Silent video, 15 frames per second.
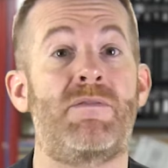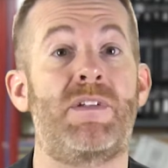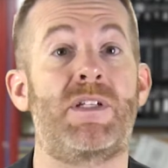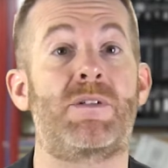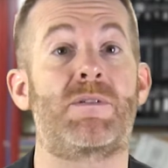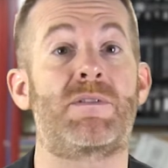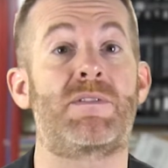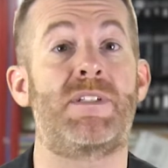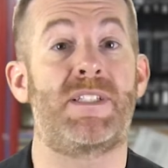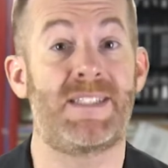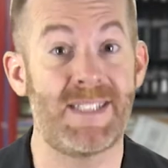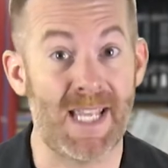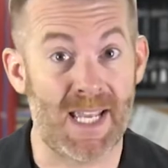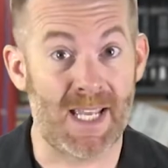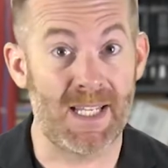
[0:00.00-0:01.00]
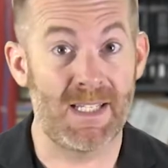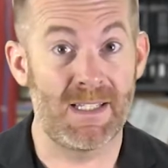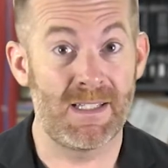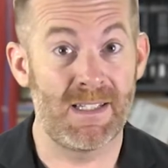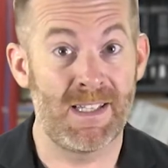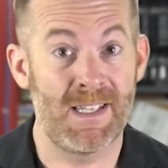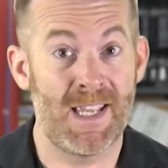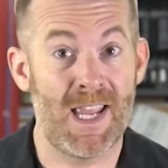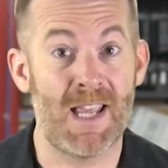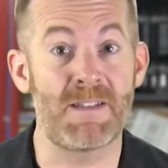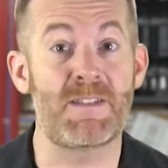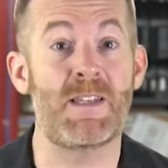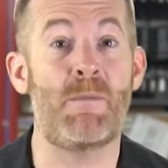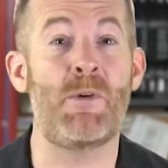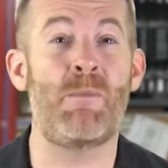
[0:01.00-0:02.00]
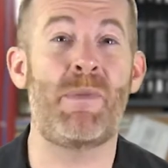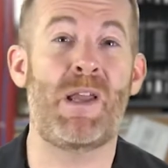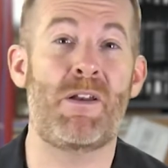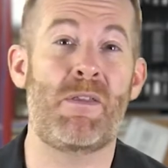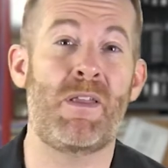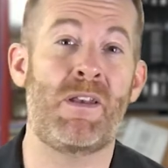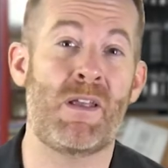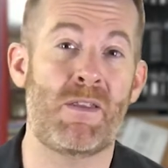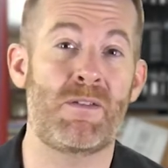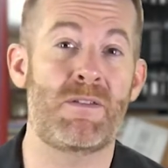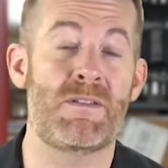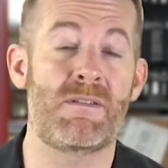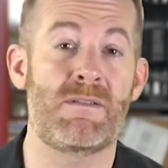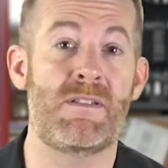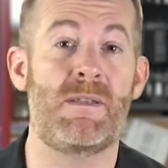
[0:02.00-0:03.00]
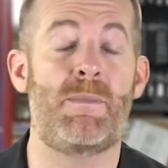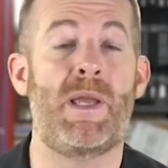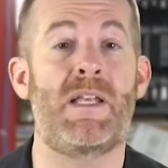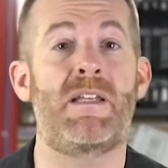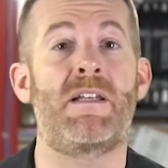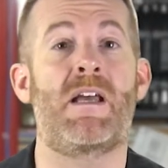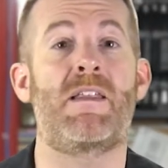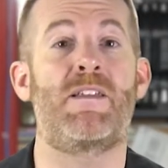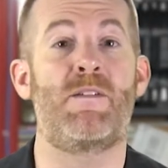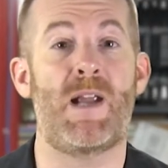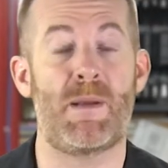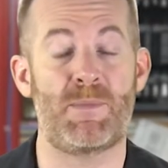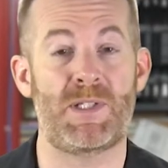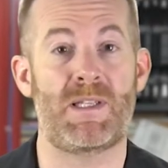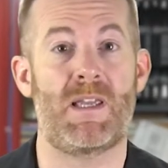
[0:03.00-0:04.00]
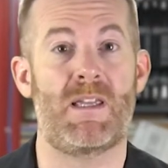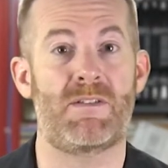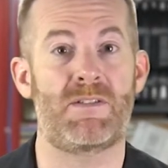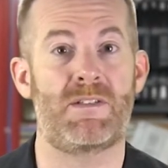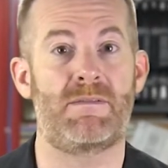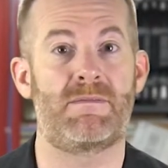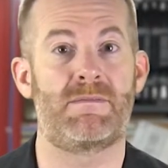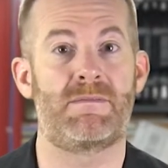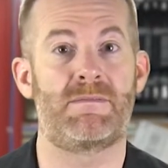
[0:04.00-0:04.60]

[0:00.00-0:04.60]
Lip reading: vehicles today, and some are better than others depending on their application.